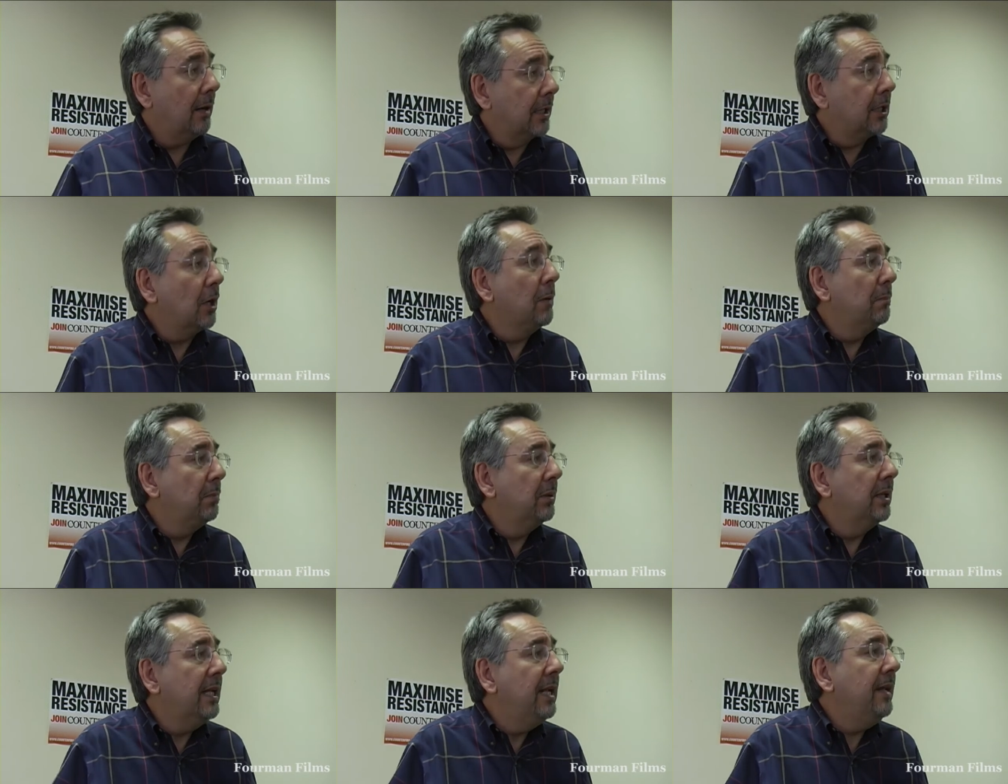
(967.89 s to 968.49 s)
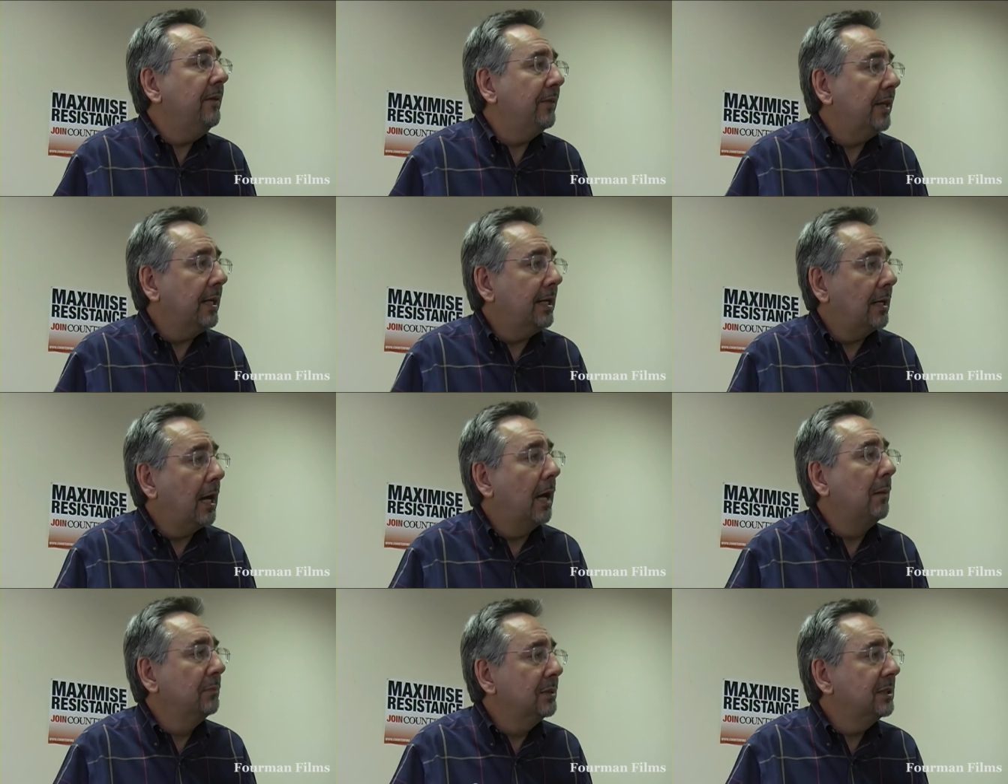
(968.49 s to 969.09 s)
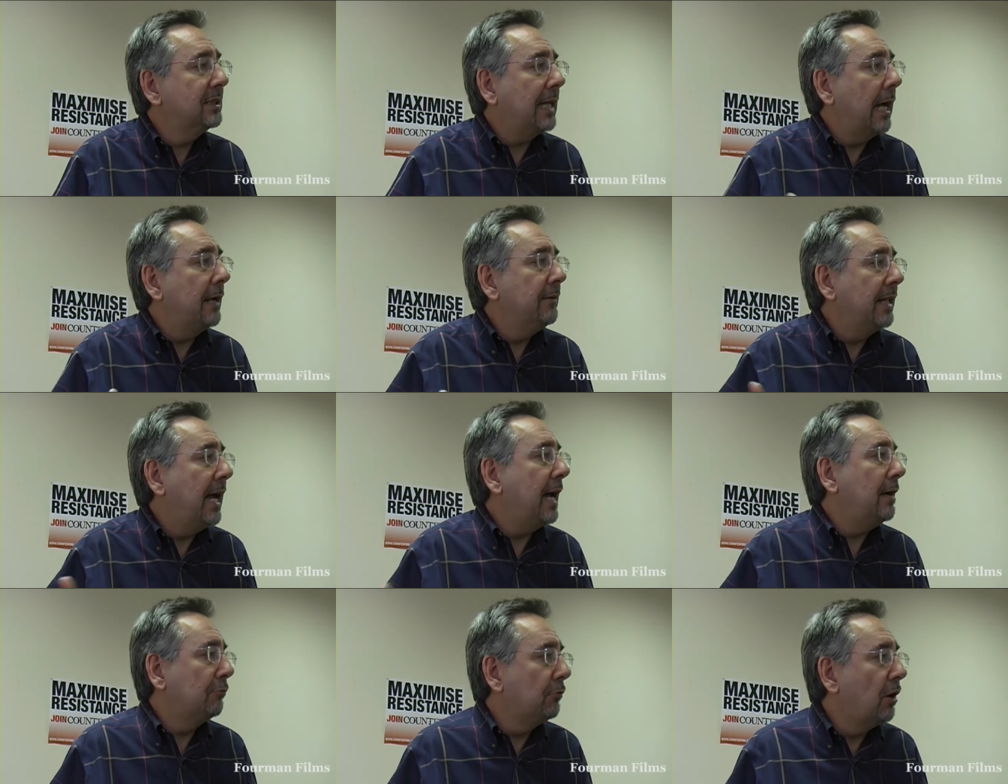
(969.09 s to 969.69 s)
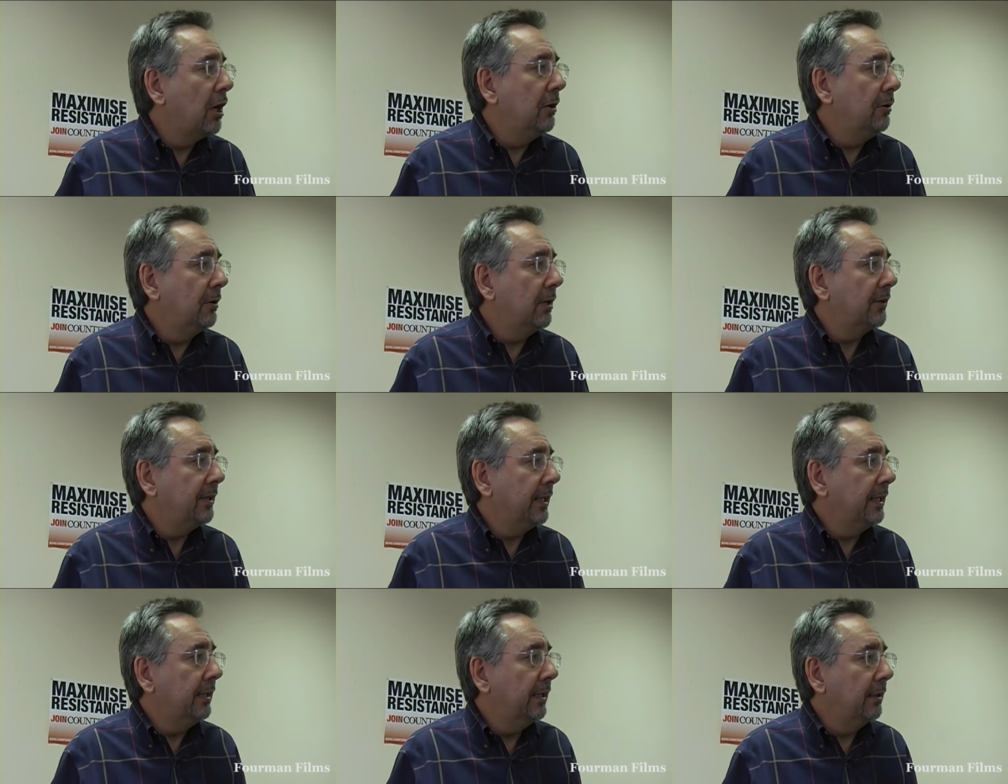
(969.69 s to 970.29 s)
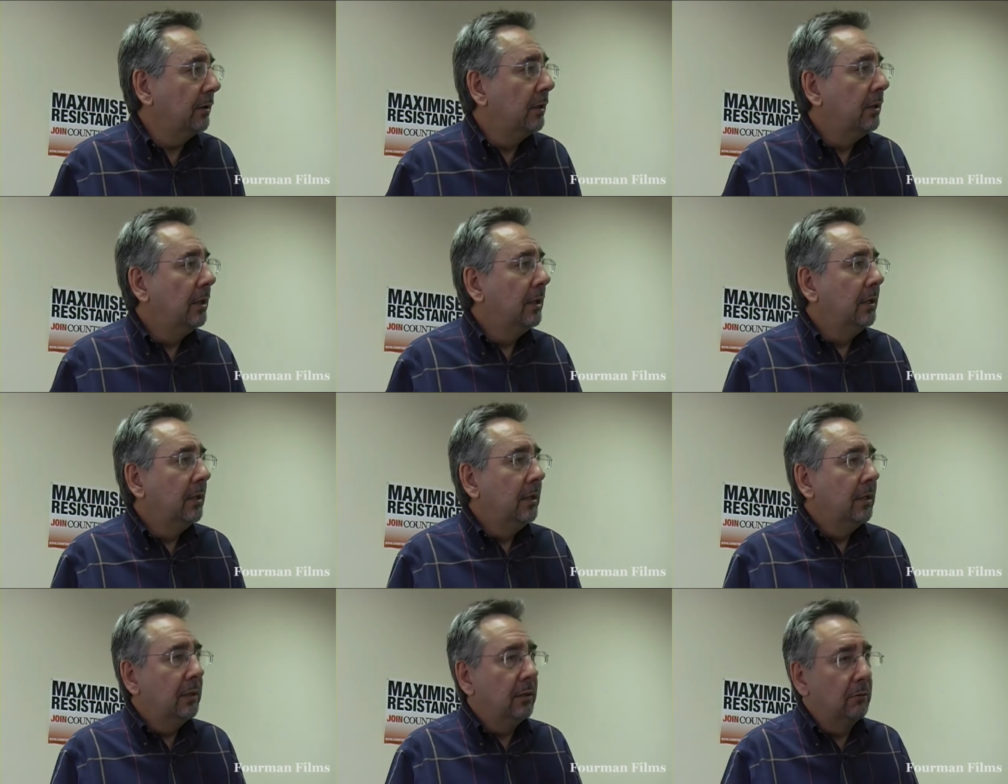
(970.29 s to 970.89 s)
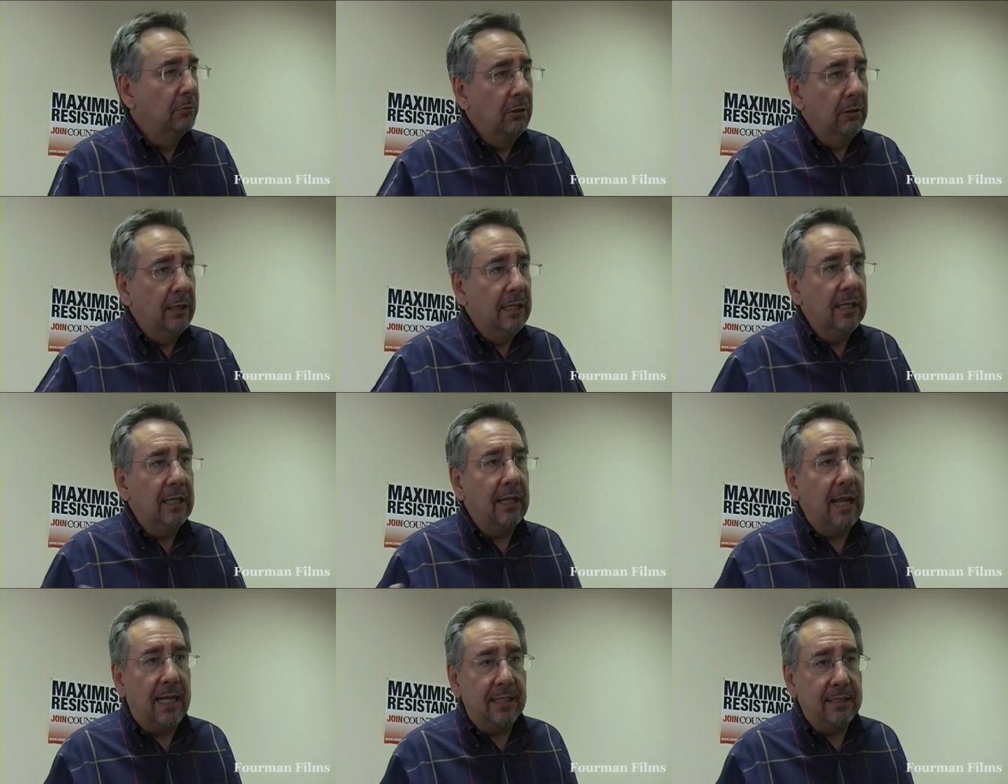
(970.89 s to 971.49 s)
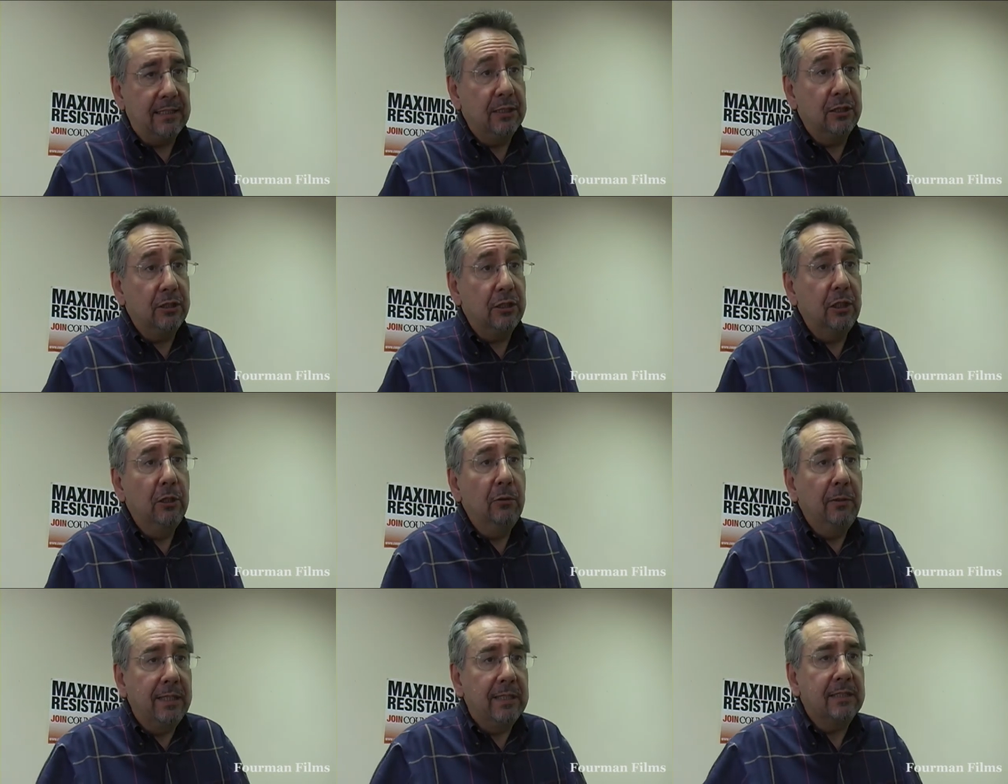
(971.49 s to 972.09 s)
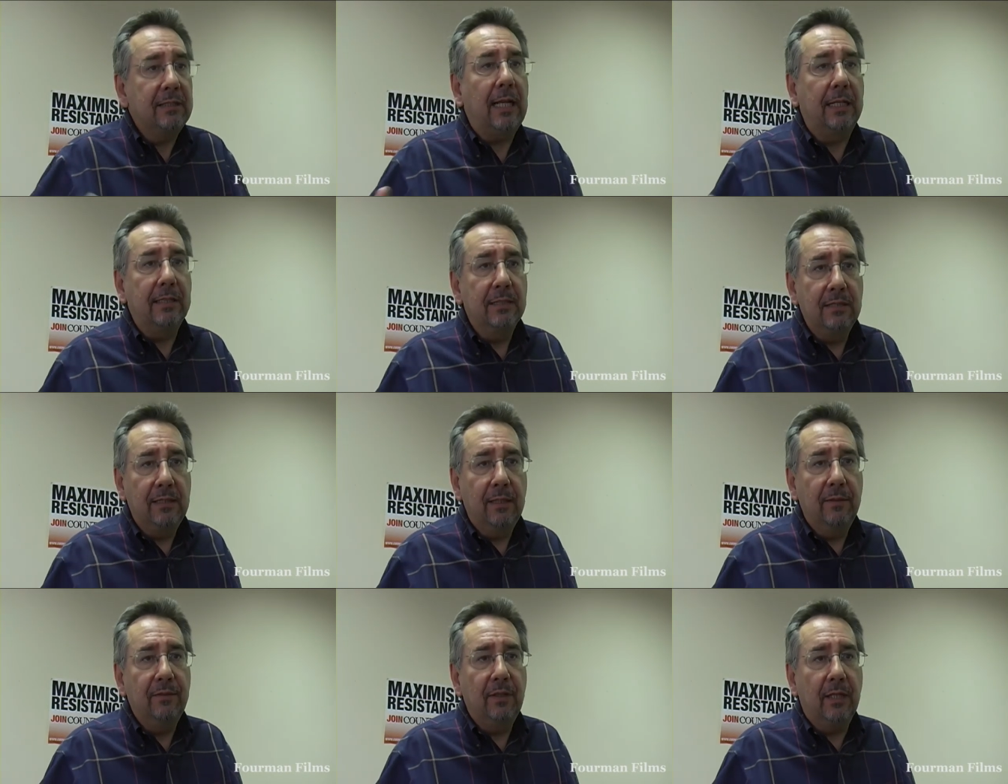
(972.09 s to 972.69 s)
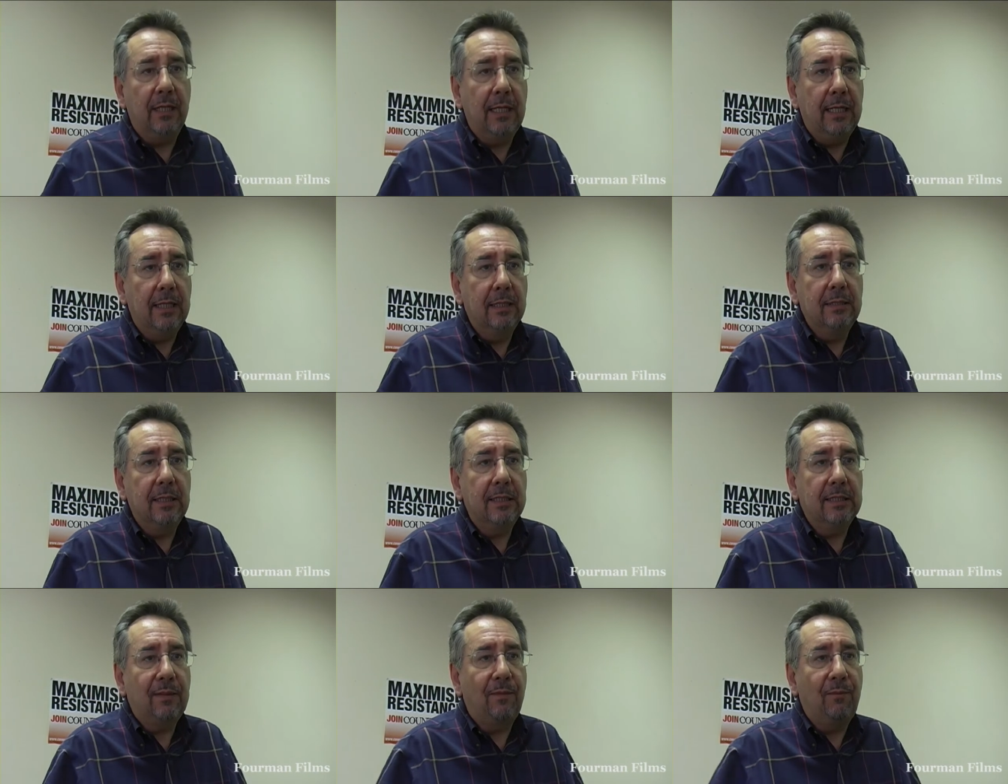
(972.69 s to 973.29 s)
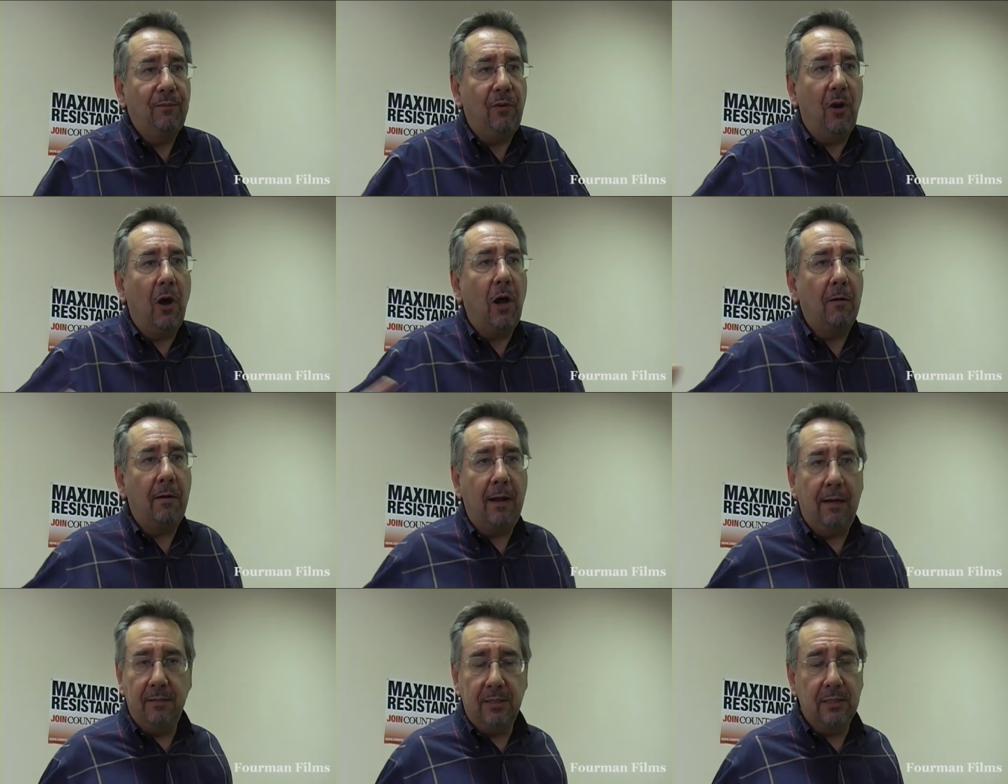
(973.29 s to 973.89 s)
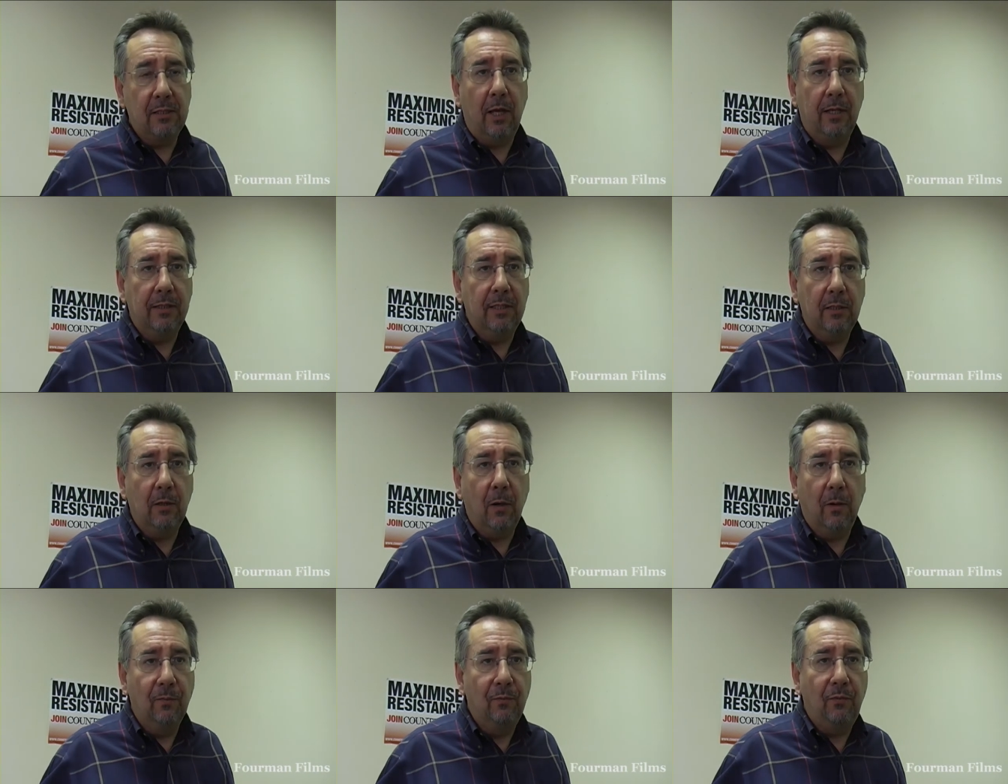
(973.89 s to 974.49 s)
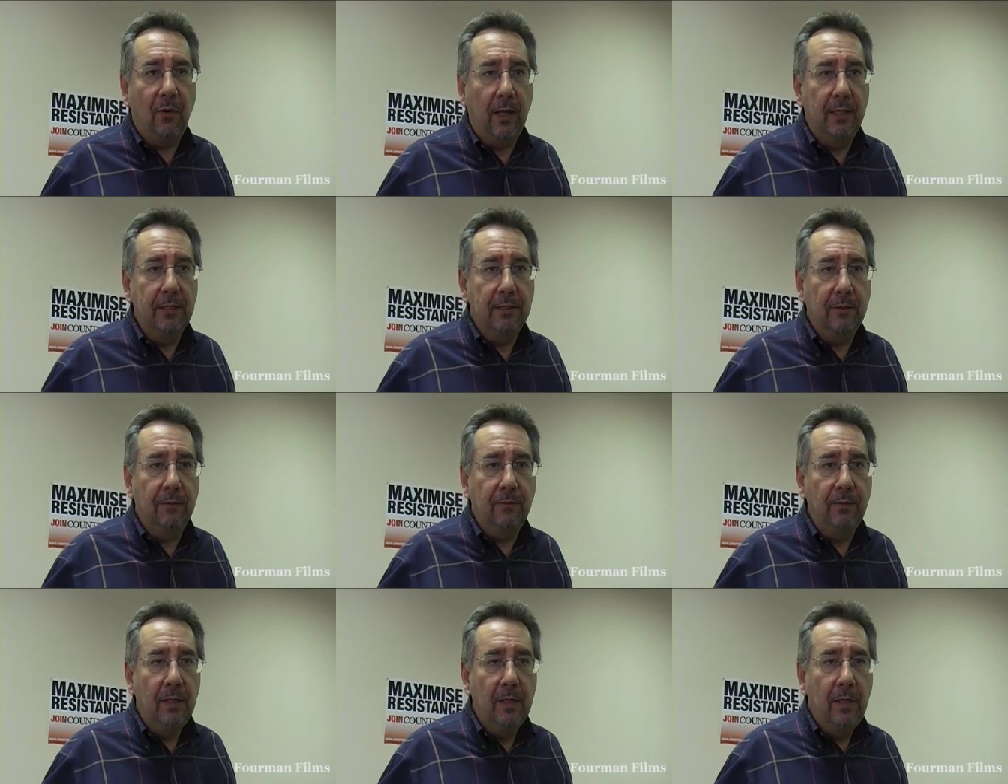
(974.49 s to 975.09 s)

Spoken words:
I don't believe that it comes down that road. I think the ruling class is too extensive, that it exists far outside the confines of